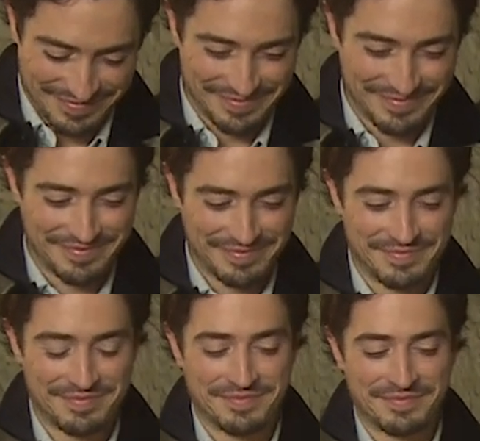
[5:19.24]

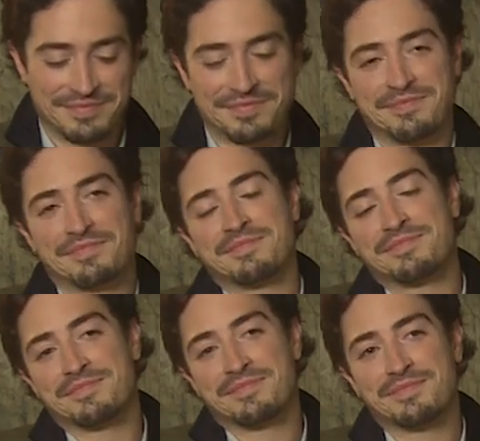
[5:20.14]

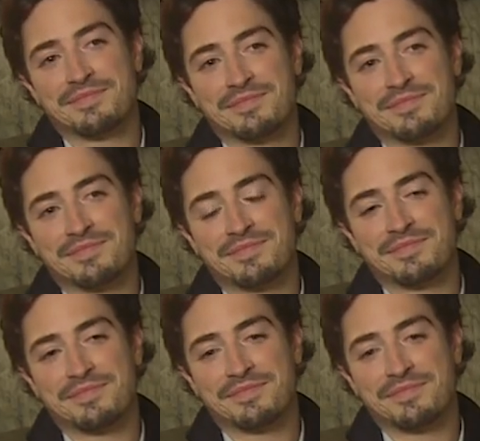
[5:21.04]

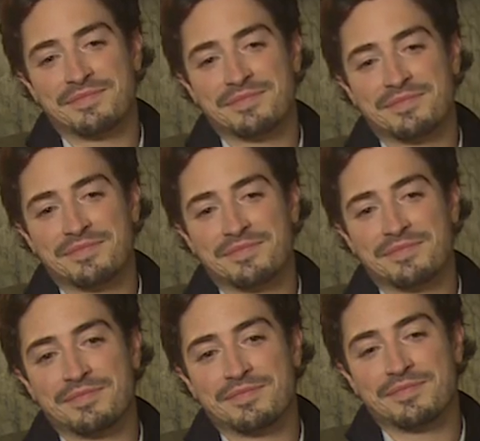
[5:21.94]

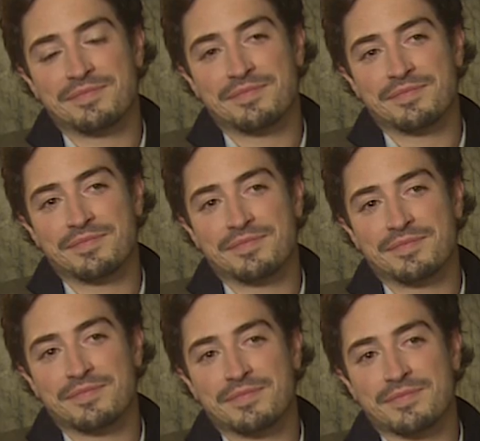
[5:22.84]

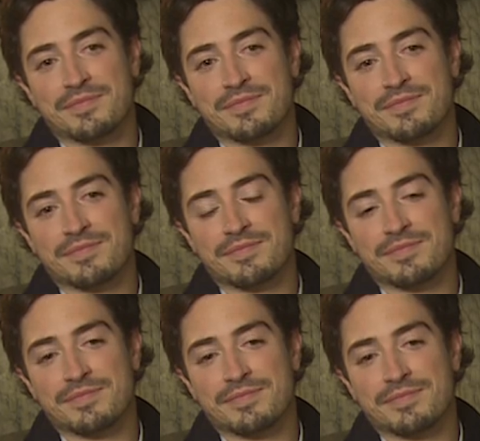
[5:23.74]

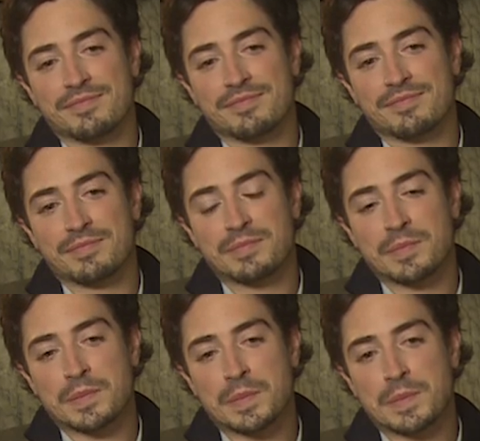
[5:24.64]

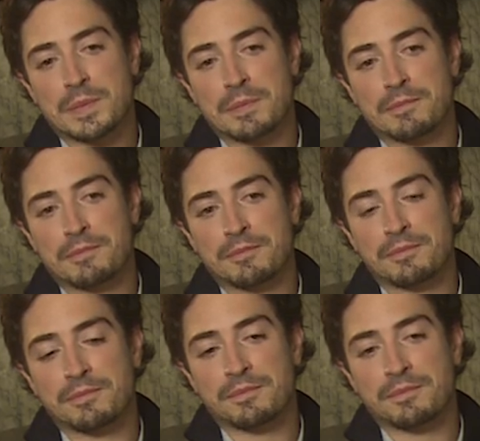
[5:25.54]

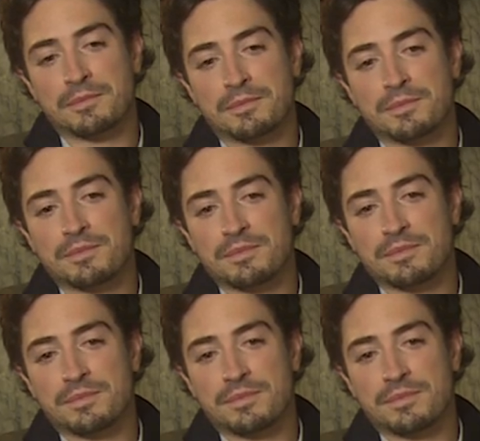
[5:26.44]
The person shown says nothing.